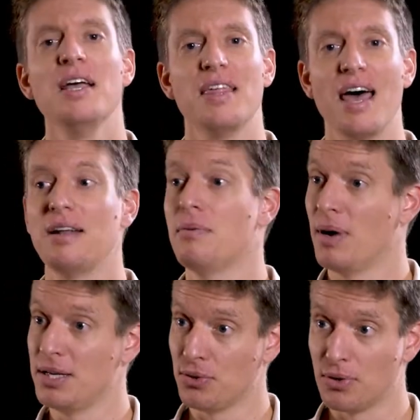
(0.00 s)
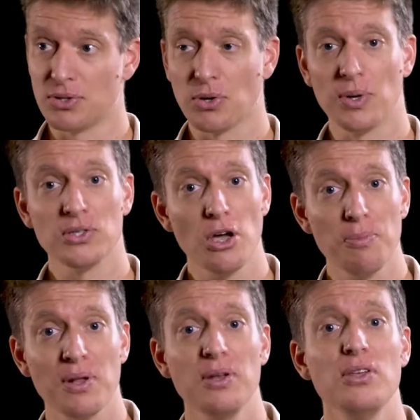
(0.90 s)
that my door is always
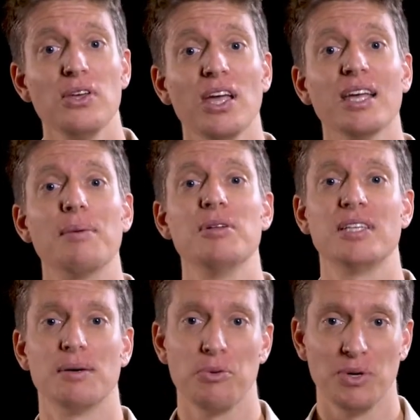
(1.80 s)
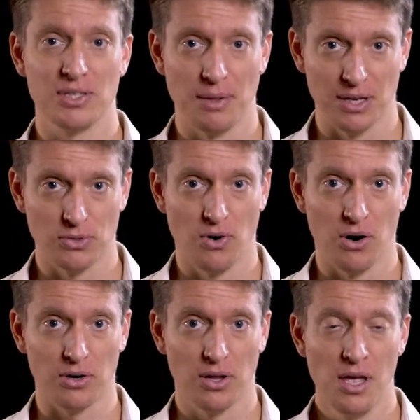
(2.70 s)
open, you can come and tell me when something's wrong.